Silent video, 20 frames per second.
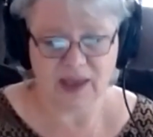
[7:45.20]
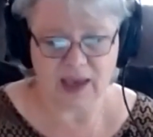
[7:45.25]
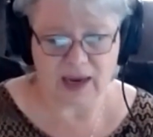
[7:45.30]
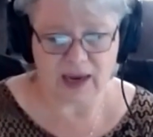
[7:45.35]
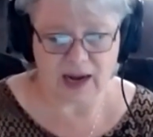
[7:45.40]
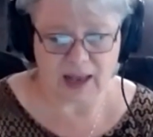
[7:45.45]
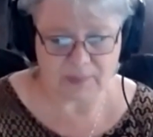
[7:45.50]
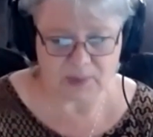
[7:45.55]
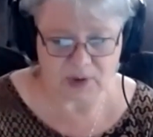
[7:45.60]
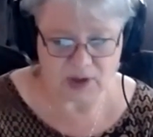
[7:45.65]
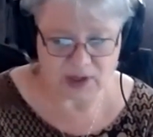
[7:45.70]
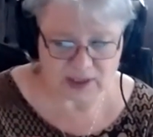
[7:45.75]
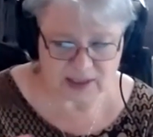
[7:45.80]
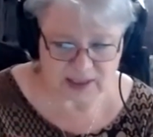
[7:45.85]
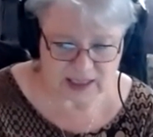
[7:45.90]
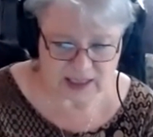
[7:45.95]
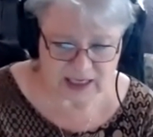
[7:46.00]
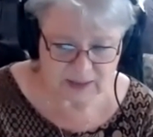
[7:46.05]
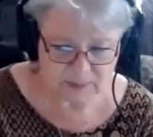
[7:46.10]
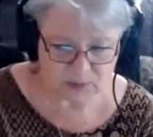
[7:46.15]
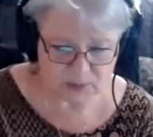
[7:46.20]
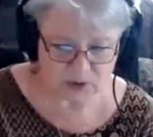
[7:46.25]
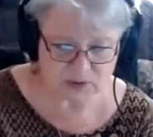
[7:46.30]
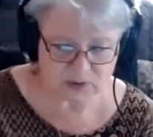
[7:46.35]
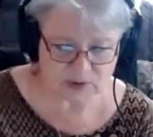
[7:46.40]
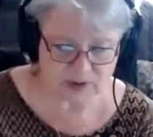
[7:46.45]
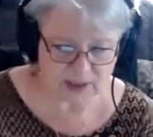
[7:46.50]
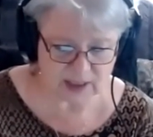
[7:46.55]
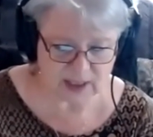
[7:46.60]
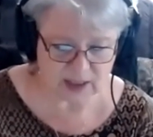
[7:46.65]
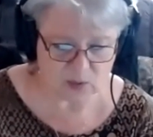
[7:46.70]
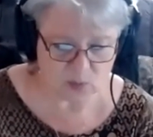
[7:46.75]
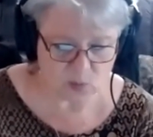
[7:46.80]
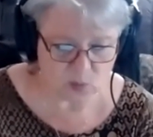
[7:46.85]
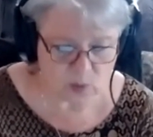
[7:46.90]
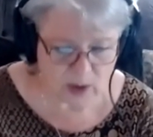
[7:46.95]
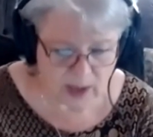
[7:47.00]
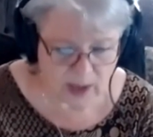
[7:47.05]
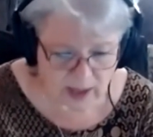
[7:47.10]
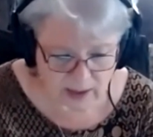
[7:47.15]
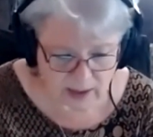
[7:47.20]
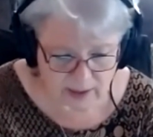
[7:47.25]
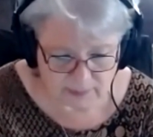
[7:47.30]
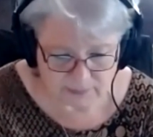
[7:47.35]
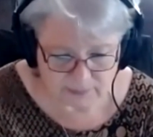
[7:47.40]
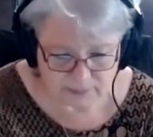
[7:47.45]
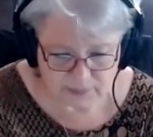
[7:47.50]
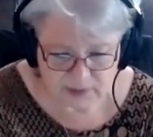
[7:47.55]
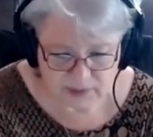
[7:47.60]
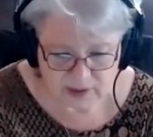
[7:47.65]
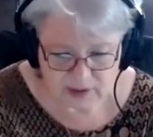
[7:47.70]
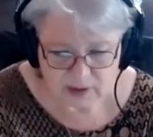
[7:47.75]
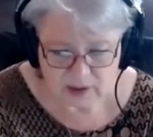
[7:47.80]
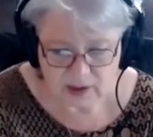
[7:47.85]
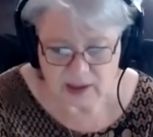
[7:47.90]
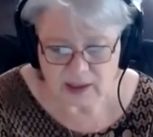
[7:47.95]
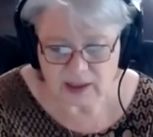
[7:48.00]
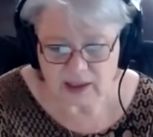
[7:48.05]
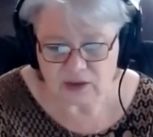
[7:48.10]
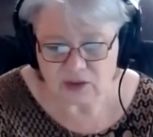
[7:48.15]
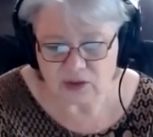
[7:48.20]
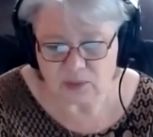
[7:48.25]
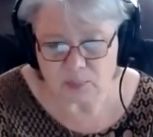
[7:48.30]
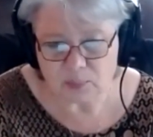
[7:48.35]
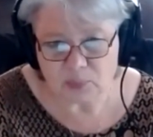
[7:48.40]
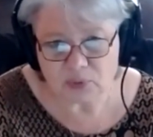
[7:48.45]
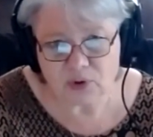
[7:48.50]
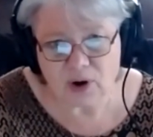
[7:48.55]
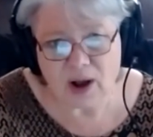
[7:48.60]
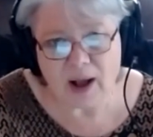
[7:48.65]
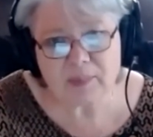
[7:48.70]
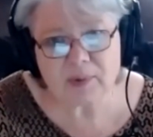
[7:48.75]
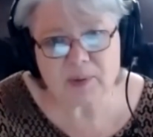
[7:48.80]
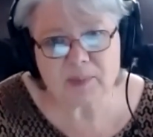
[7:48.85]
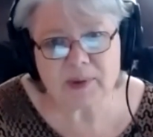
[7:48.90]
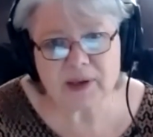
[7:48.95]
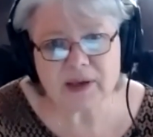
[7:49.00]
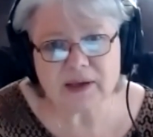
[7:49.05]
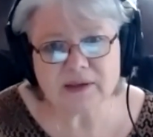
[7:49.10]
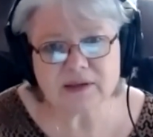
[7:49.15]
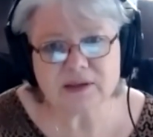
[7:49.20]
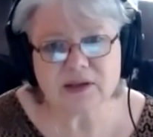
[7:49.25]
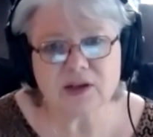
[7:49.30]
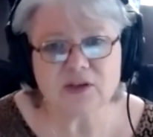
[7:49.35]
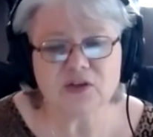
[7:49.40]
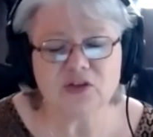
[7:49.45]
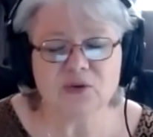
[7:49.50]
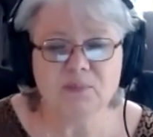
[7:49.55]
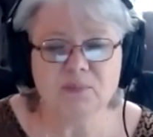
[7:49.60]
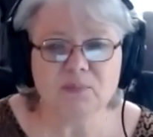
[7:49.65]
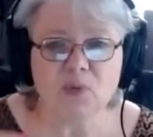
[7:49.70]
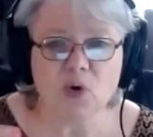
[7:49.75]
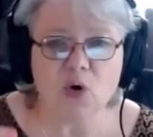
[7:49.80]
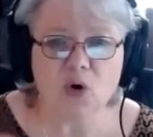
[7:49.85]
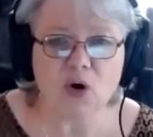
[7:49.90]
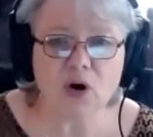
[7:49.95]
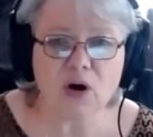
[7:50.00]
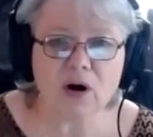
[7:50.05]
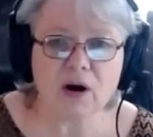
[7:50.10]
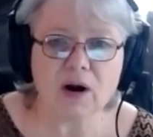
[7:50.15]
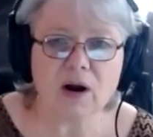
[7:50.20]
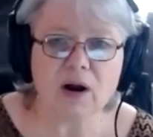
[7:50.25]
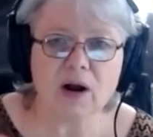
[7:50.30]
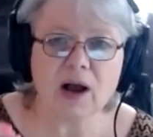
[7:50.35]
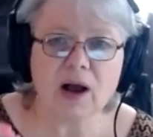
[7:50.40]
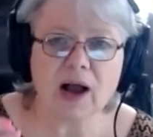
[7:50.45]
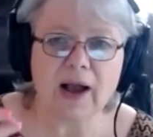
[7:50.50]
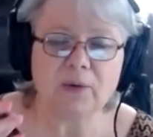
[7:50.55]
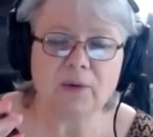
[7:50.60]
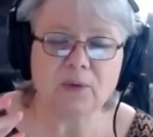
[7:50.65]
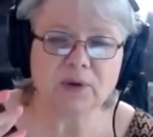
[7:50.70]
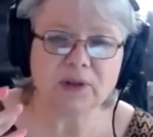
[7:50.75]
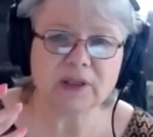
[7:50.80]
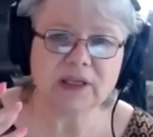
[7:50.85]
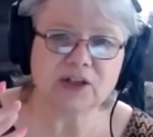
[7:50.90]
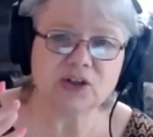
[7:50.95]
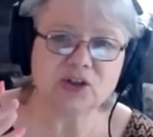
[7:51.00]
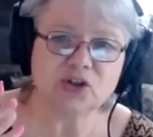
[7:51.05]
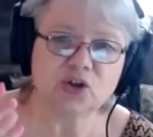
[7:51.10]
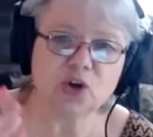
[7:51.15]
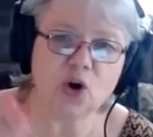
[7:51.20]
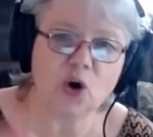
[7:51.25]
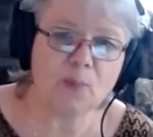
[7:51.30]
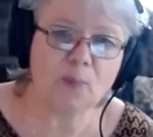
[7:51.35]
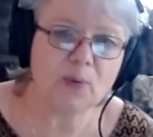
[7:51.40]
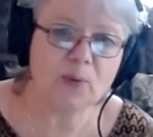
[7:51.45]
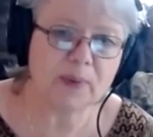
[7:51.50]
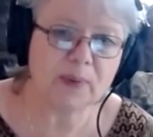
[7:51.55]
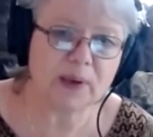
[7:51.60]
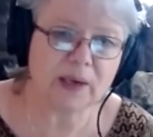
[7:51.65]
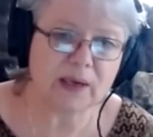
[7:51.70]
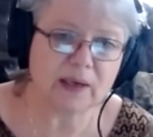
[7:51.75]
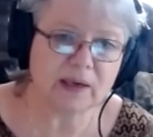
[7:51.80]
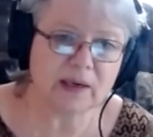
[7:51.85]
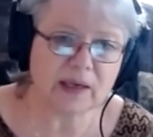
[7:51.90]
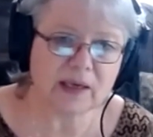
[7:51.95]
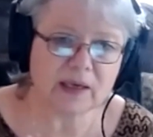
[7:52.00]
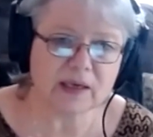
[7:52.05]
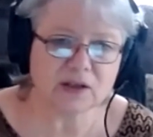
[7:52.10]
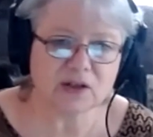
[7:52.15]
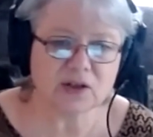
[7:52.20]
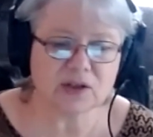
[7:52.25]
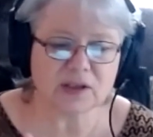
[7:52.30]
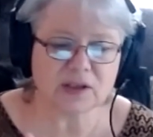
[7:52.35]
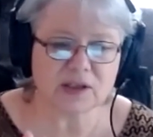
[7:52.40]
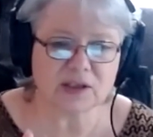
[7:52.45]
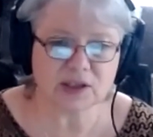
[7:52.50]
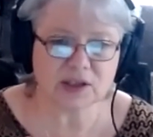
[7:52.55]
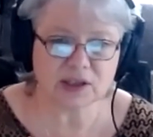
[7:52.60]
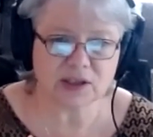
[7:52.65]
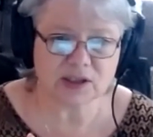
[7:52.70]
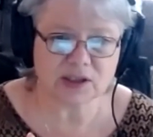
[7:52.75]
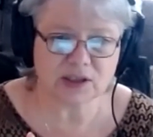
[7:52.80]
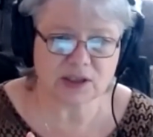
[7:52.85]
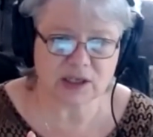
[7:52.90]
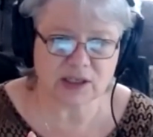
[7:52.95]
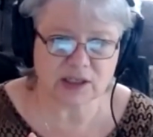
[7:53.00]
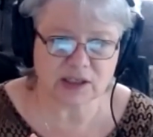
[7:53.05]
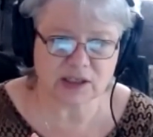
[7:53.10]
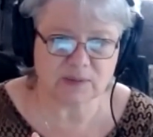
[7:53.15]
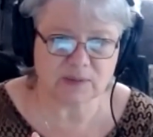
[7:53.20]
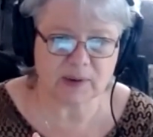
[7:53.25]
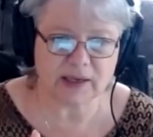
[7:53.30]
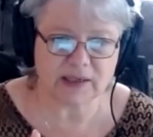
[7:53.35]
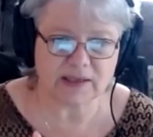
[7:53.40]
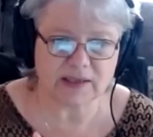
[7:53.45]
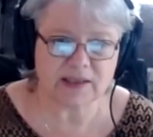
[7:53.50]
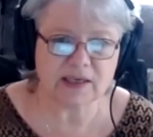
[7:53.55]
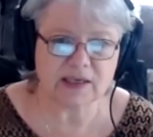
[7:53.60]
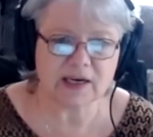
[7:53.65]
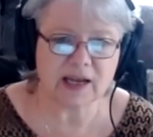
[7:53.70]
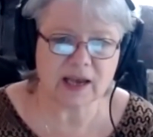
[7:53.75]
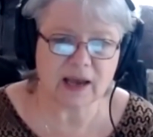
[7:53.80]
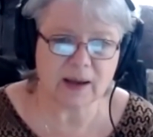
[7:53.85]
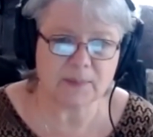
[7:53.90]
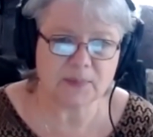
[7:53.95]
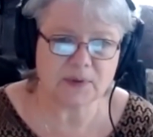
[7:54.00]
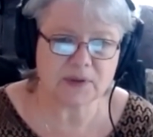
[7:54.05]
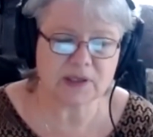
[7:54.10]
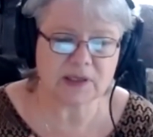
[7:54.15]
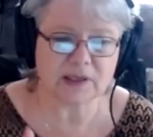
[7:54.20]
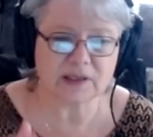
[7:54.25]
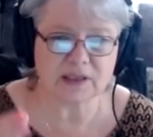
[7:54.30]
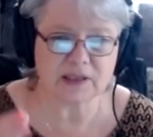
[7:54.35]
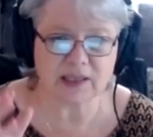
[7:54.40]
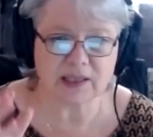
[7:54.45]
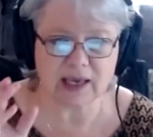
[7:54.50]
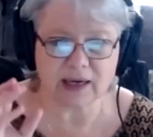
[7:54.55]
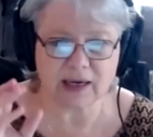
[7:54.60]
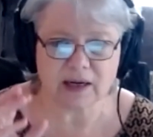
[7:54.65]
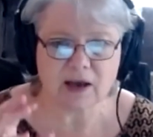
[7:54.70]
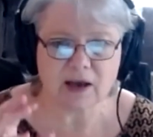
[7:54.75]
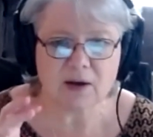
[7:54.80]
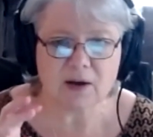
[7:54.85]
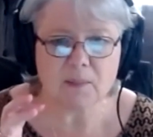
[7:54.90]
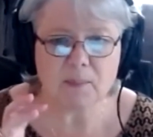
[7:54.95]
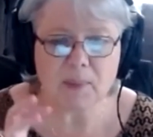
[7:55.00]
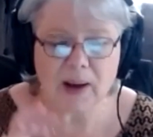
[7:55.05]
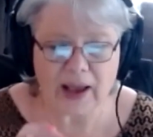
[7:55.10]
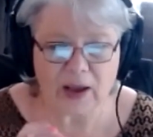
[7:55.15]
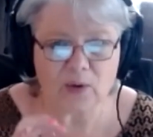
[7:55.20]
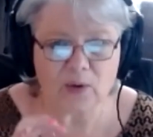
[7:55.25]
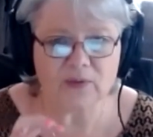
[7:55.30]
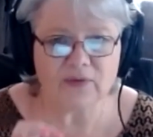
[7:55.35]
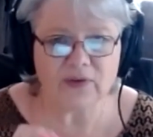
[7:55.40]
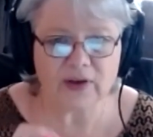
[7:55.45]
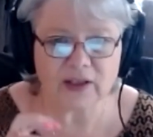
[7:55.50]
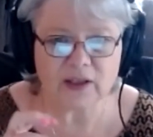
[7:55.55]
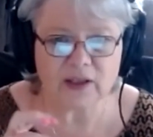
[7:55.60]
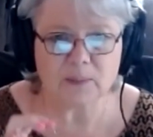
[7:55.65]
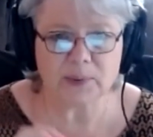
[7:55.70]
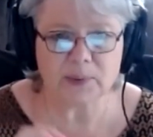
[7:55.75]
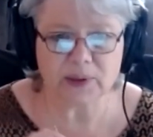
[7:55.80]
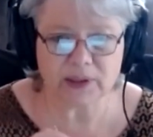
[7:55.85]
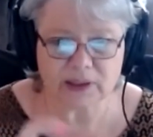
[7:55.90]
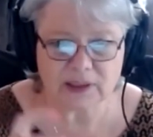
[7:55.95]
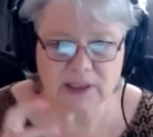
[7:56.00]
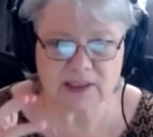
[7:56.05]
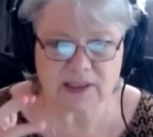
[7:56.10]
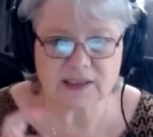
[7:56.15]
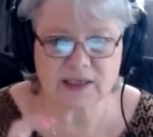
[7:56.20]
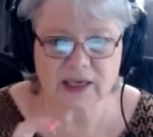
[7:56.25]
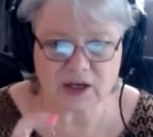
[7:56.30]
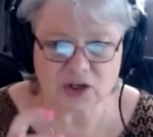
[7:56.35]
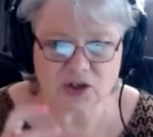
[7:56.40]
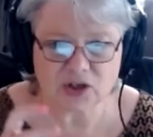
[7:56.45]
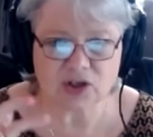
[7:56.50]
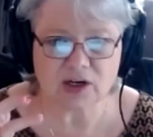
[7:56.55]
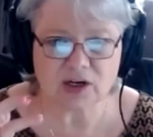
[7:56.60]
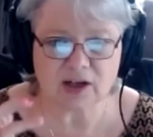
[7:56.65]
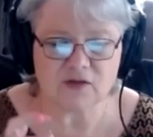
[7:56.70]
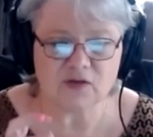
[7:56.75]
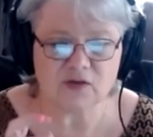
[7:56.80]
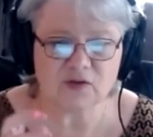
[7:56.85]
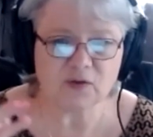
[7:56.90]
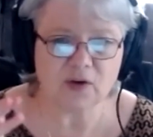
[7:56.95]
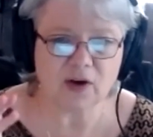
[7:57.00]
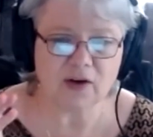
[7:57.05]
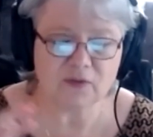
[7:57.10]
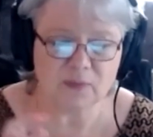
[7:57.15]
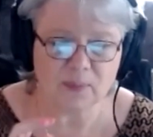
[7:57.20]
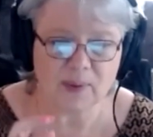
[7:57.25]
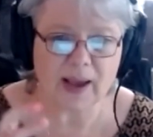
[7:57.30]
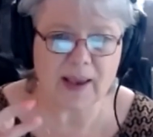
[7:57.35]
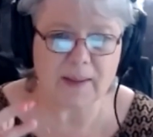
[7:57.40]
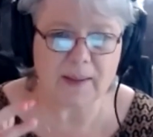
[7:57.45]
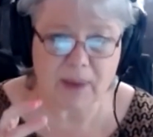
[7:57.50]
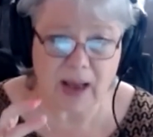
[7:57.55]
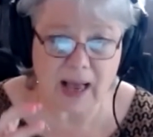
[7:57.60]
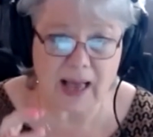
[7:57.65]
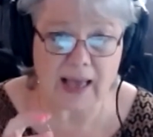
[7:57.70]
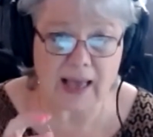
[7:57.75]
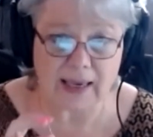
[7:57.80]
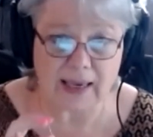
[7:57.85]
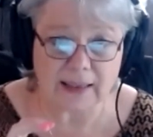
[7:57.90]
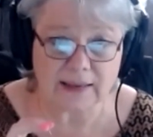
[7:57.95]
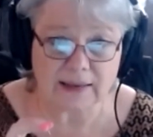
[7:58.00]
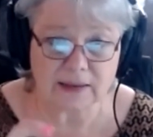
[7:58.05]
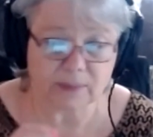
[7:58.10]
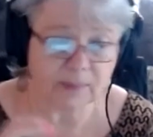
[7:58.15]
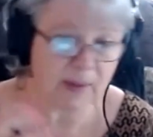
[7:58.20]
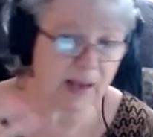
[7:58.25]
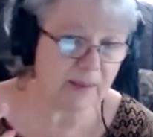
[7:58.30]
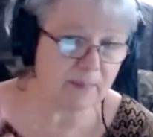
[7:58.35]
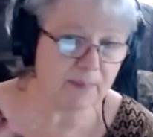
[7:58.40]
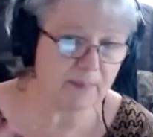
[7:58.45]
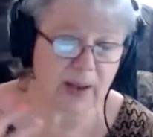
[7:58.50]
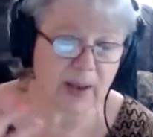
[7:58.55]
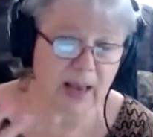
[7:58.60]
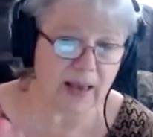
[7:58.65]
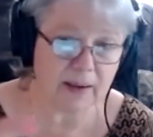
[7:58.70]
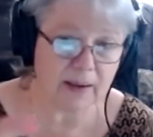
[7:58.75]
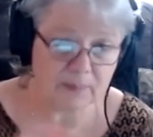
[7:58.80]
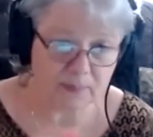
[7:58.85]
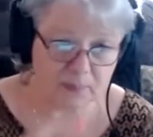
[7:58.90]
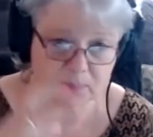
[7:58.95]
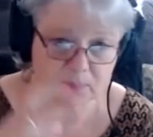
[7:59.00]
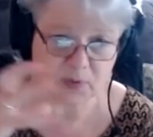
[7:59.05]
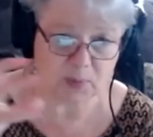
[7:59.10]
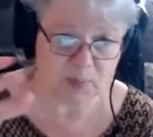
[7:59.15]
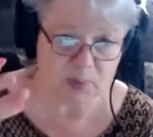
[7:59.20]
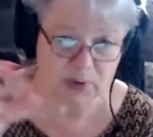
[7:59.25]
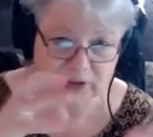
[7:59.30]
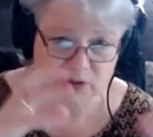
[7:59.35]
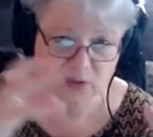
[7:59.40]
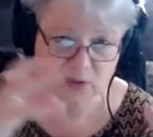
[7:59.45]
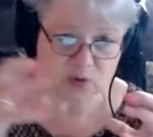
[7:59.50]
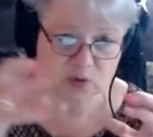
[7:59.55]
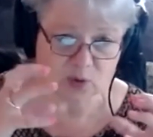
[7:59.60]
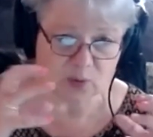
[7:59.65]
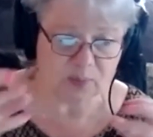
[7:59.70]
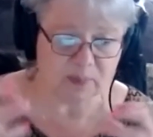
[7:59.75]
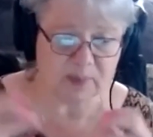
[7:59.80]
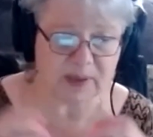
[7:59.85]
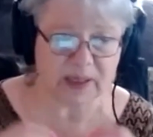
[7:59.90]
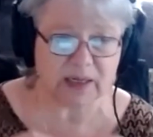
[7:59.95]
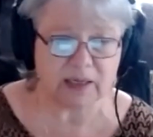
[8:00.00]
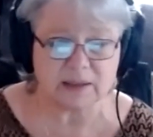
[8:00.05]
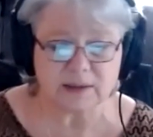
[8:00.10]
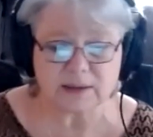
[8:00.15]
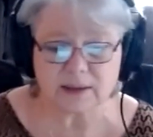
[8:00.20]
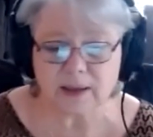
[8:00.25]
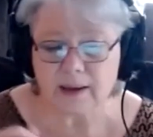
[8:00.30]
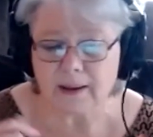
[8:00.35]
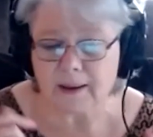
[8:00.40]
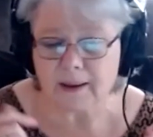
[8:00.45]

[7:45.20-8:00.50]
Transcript: And I'm going to keep using it. Well, the problem is the more I release dopamine into my synapse, into that bioavailability section of my mind, my body, the place where dopamine is,